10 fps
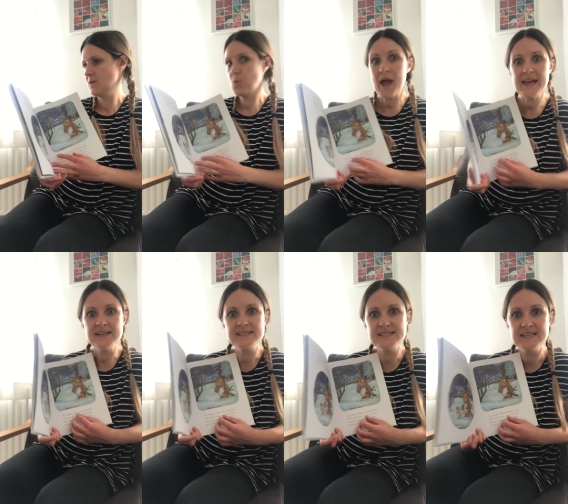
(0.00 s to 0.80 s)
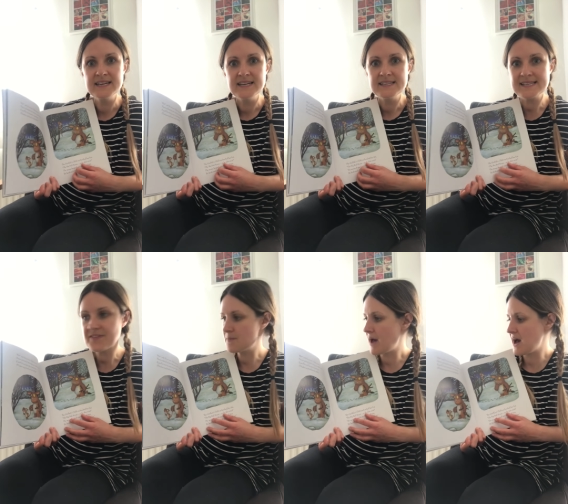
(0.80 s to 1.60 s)
Wait, said
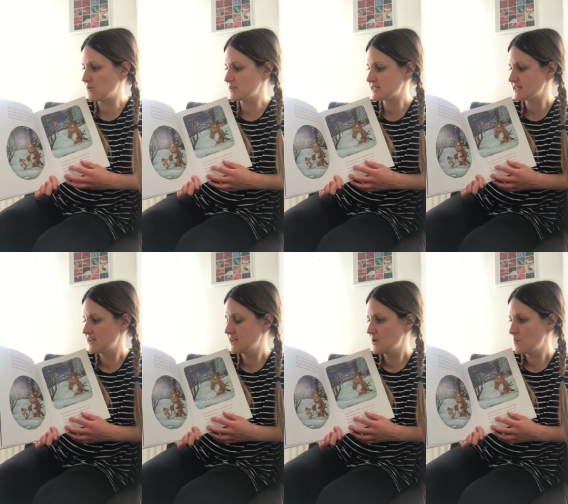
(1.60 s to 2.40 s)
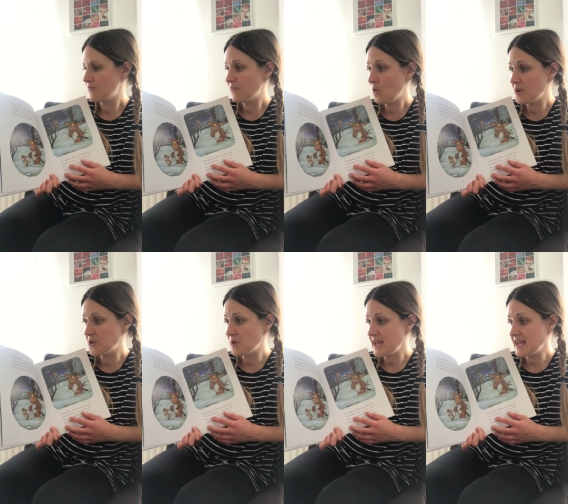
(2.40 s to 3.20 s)
the mouse, before
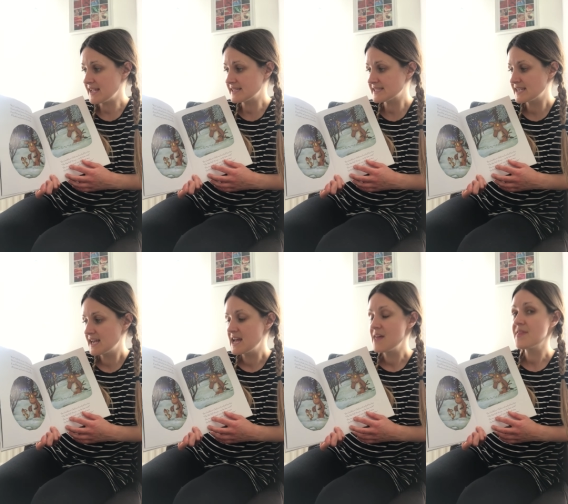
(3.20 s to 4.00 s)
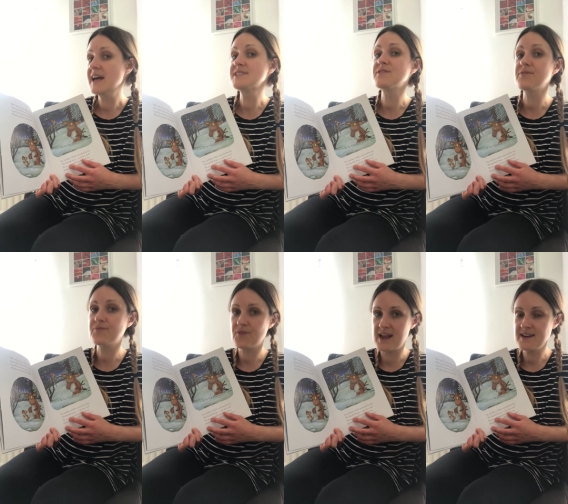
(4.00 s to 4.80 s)
you eat, there's a
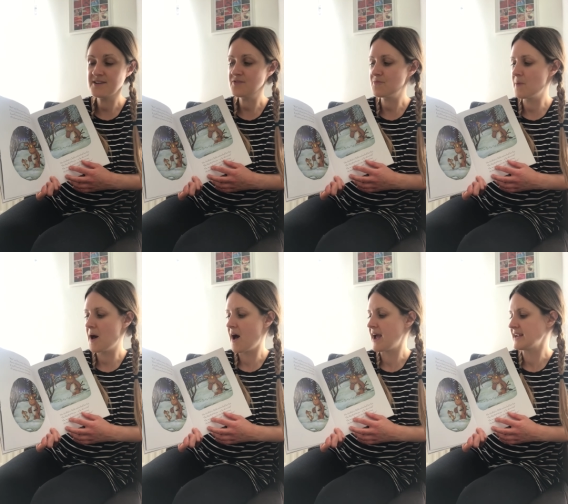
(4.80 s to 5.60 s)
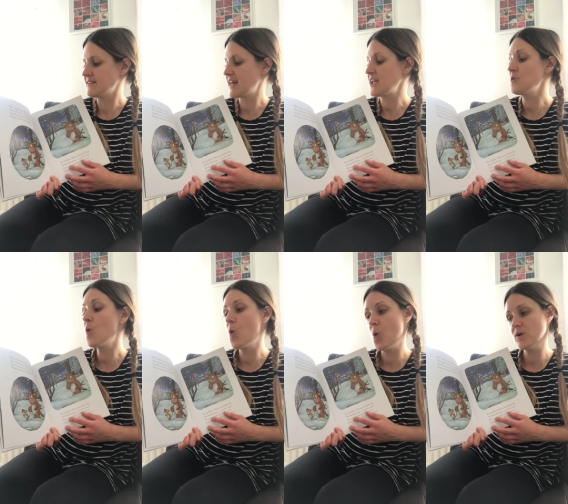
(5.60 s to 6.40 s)
friend of mine that you
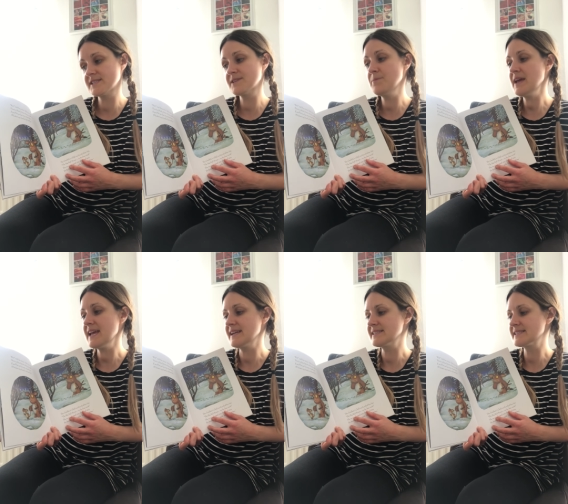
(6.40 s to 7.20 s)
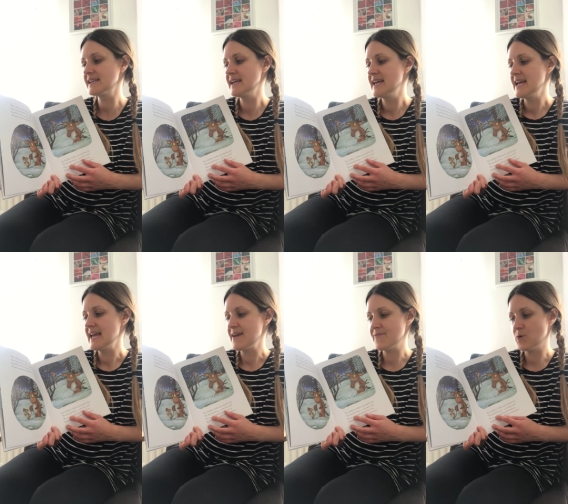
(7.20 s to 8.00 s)
ought to meet.
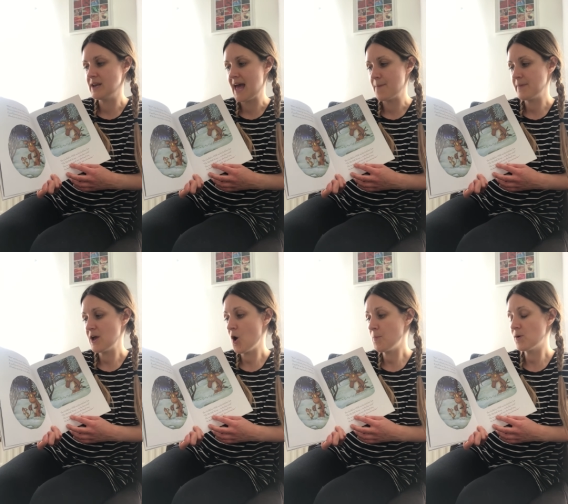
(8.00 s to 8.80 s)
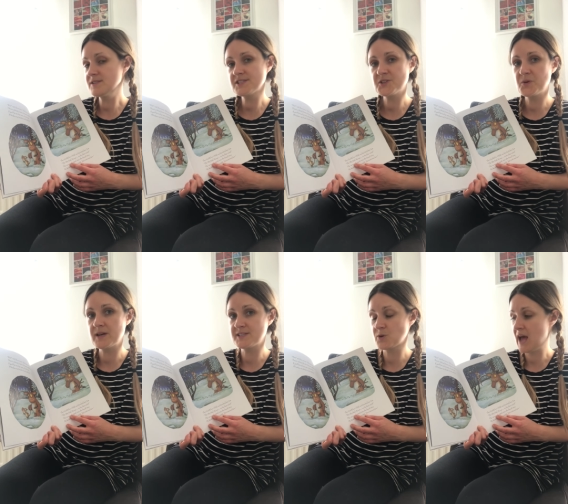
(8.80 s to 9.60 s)
If you'll let me hop onto
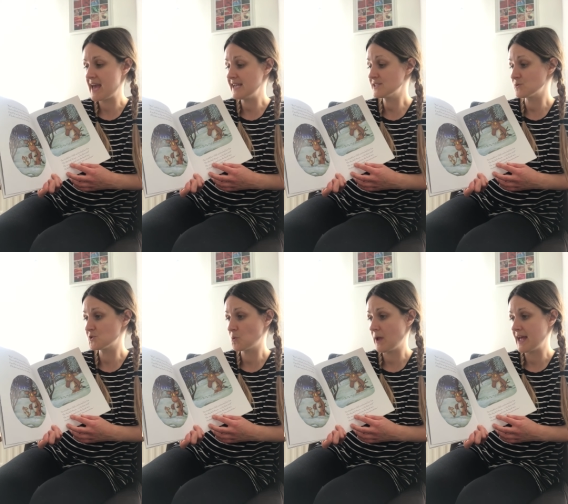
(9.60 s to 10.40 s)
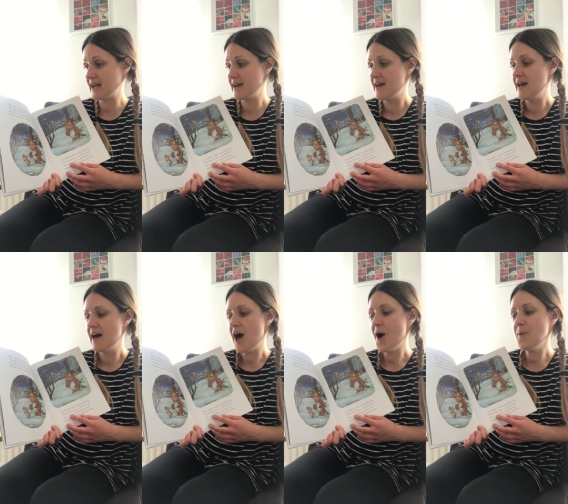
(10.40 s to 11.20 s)
a hazel twig,
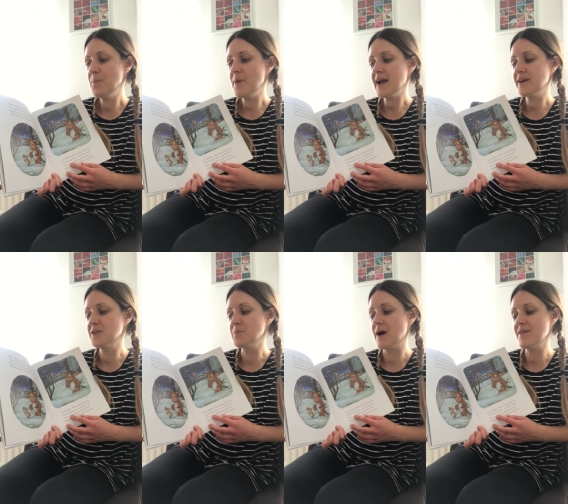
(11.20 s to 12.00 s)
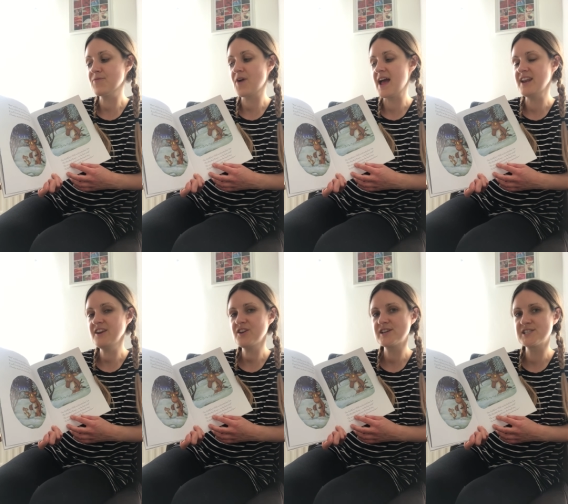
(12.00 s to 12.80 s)
I'll beckon my
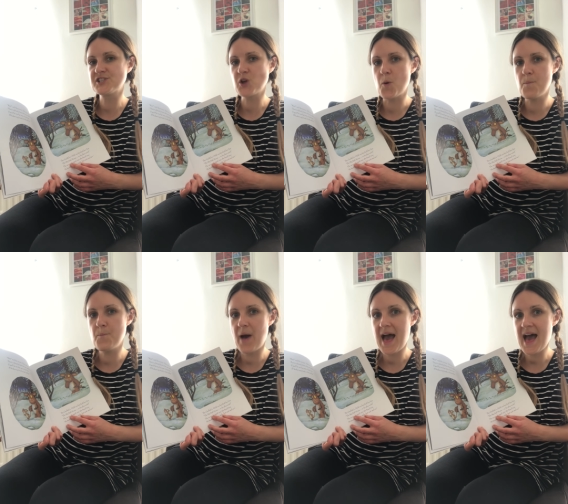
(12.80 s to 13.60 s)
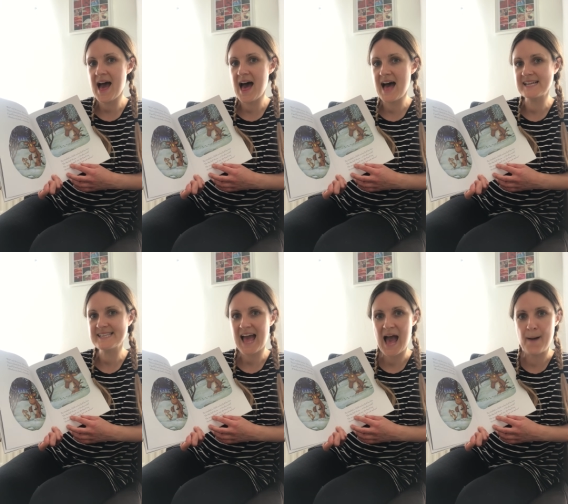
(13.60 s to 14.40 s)
friend, so bad
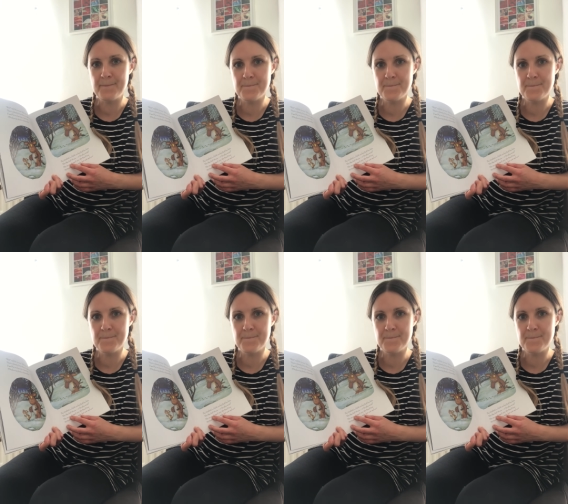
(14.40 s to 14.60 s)
and